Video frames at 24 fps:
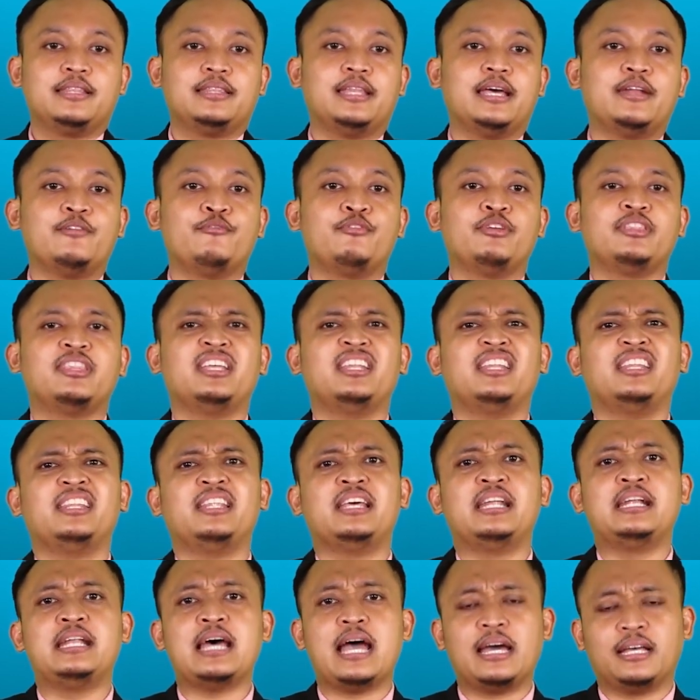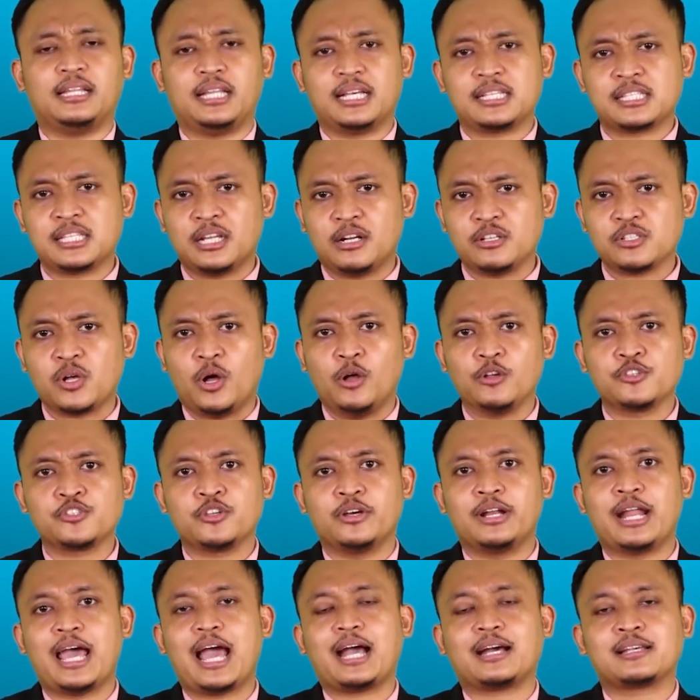Then within the dialects, there is
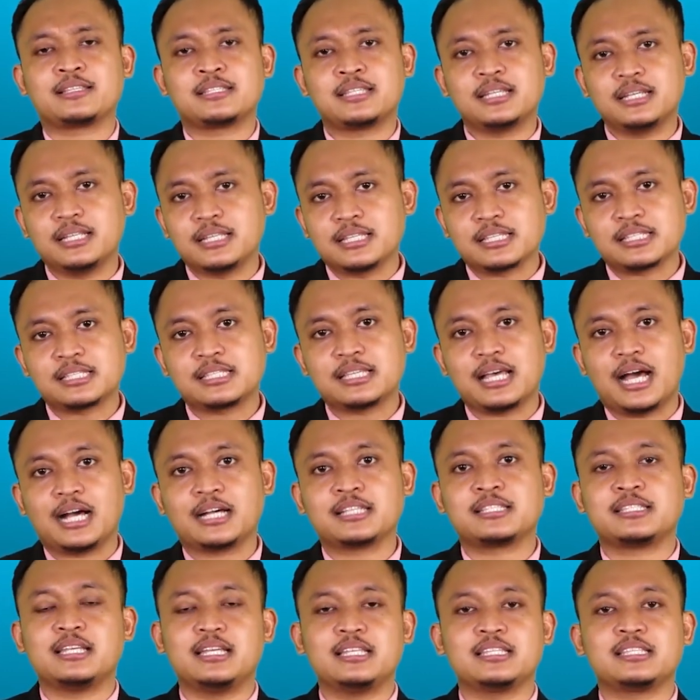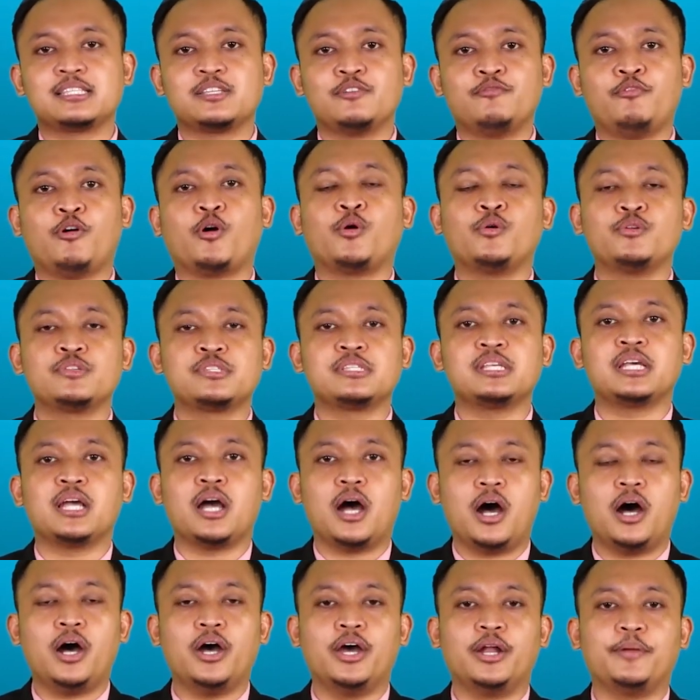also an accents
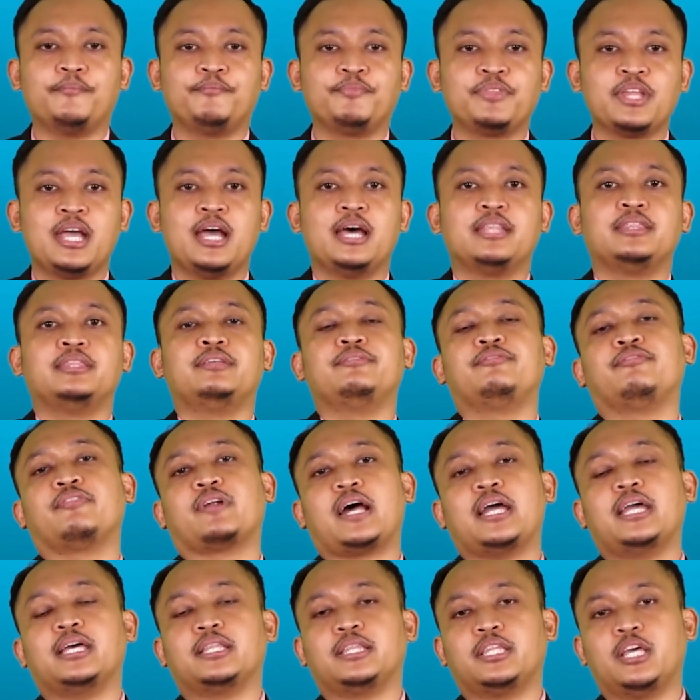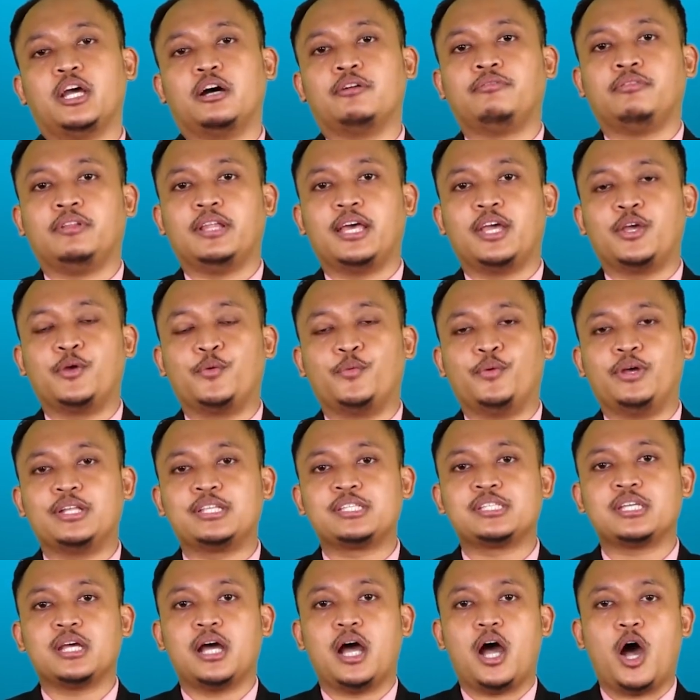focusing on the variety of
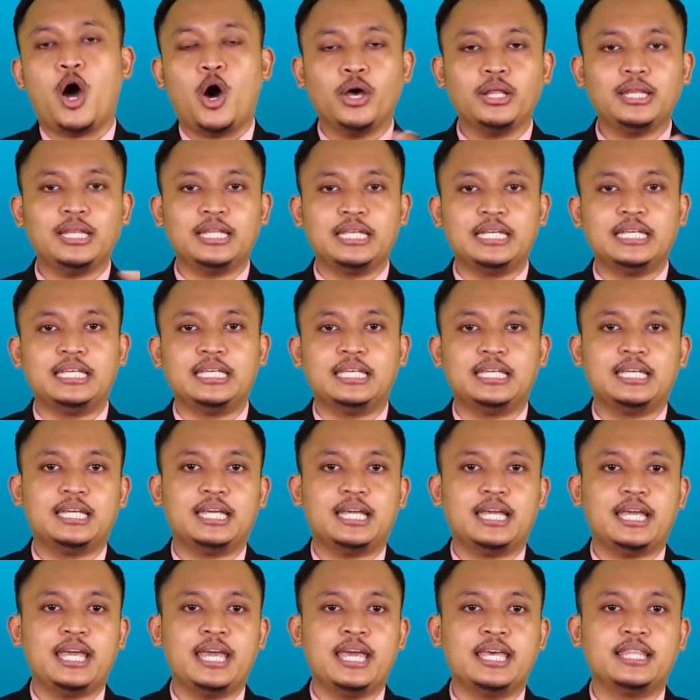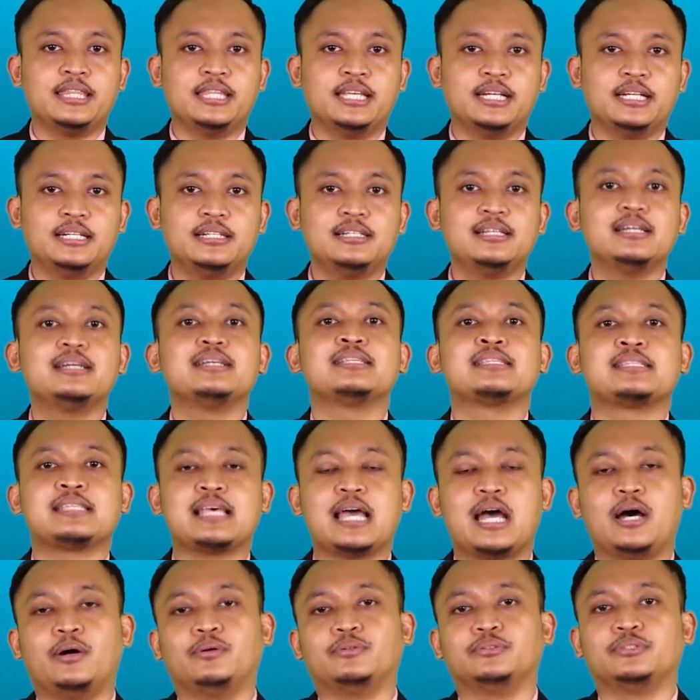language only in the
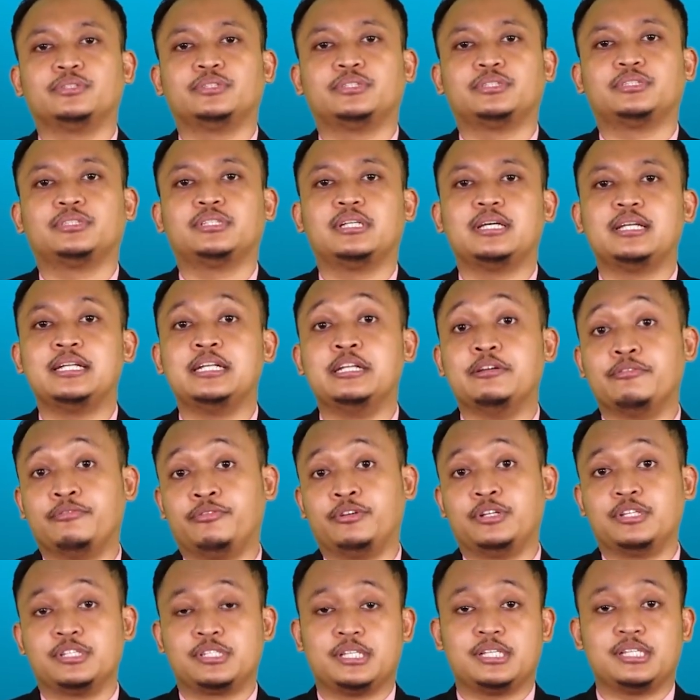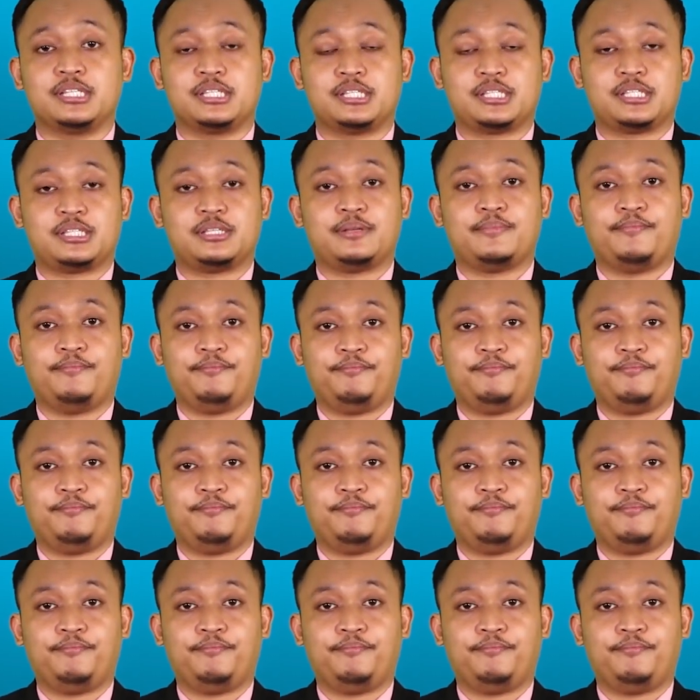sounds differences.